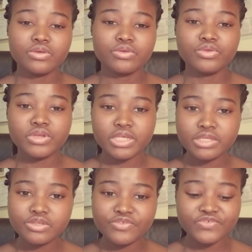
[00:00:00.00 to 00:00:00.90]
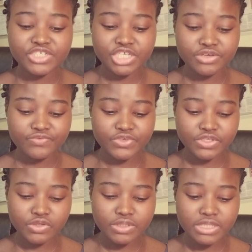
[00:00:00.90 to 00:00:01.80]
You need sufficient
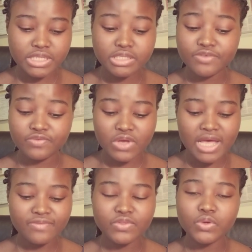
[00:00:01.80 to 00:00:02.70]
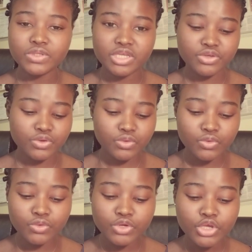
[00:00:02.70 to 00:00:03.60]
resources. If you have those, then you're
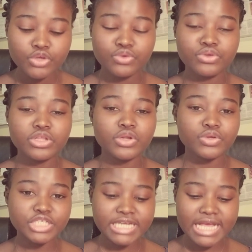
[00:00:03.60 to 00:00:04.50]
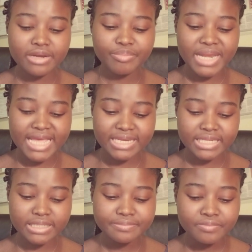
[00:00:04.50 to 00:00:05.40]
good. You need a logical
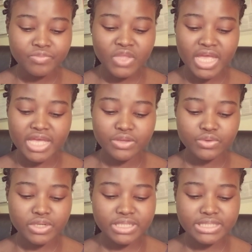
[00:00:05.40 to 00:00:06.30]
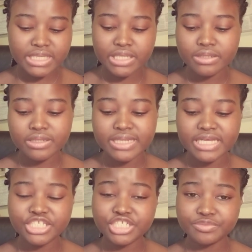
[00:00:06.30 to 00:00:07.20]
planning and you need skill
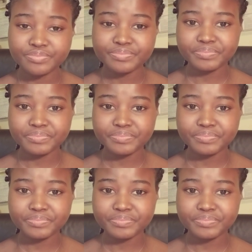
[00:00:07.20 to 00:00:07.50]
leadership.